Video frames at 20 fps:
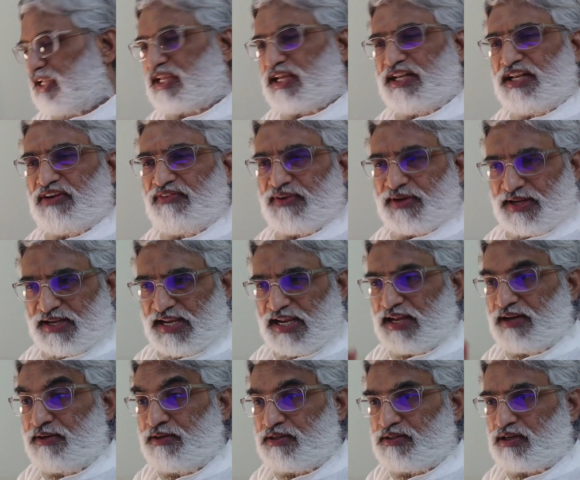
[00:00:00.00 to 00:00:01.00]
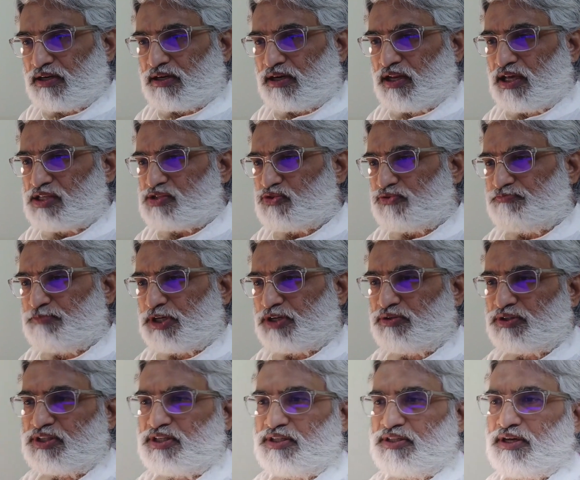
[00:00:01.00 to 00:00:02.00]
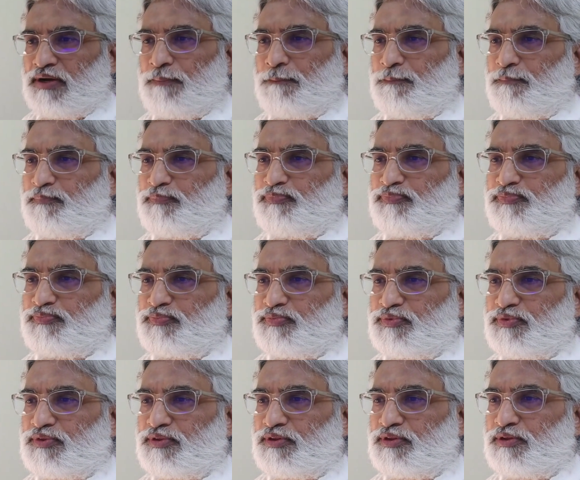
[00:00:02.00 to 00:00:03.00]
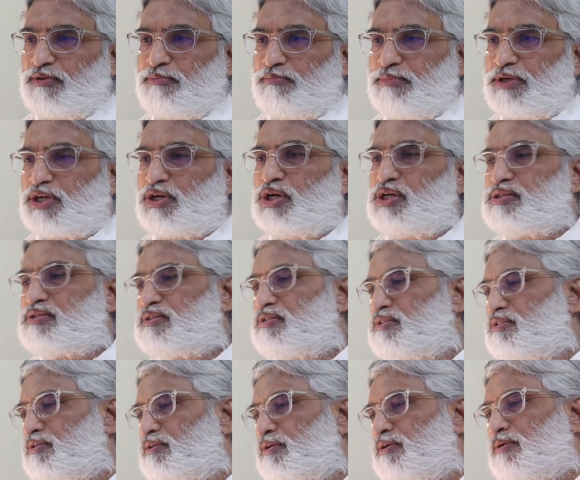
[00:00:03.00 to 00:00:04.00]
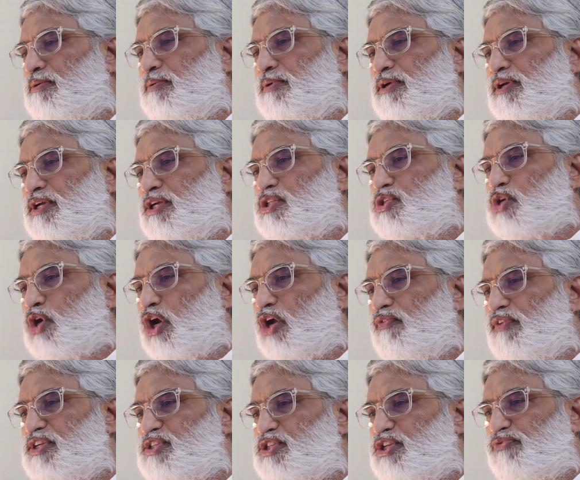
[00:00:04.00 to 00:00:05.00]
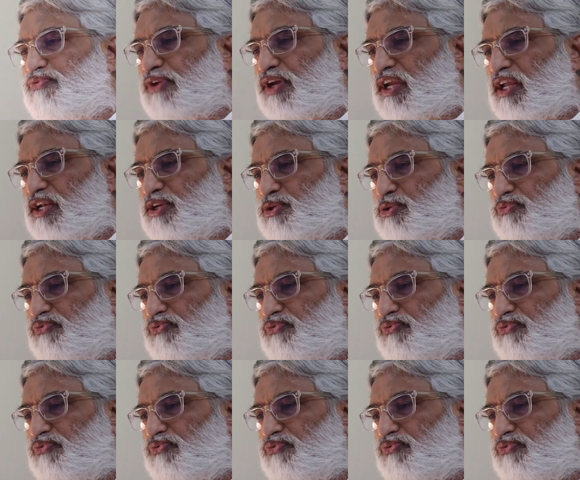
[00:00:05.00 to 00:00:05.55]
can never end the class of Bhagavad Gita, because it's always difficult